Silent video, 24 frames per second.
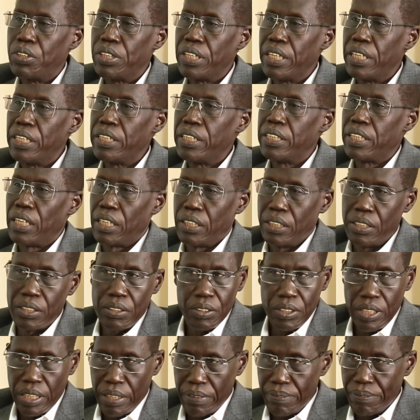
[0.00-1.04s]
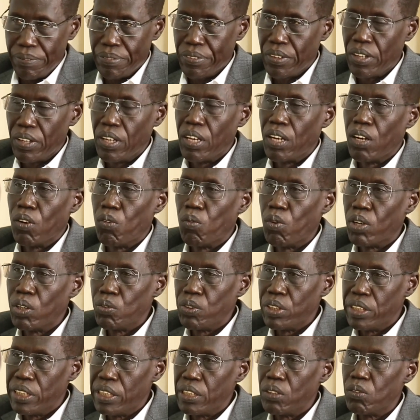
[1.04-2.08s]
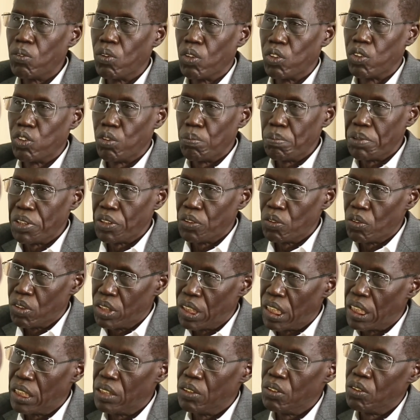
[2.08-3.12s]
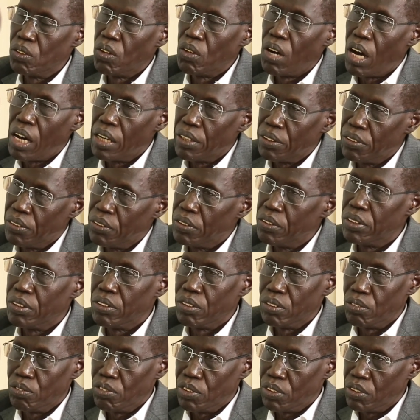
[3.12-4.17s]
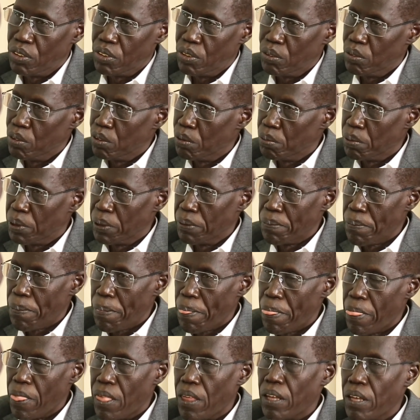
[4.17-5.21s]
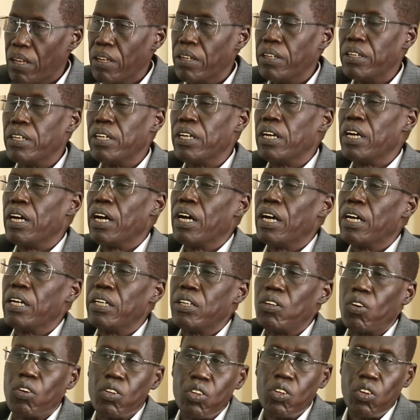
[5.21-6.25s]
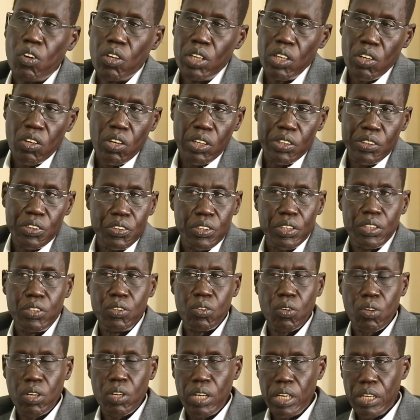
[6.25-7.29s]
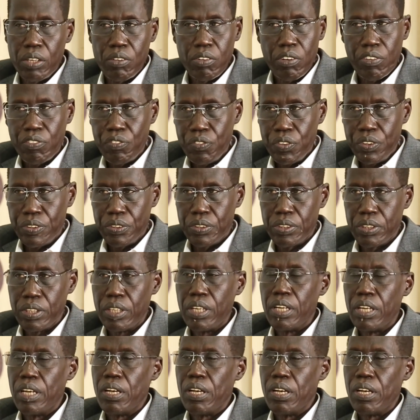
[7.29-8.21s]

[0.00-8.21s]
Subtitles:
really tactics there. What we did was to make sure that you are a student at the University of Juba. The only condition you clear your fees.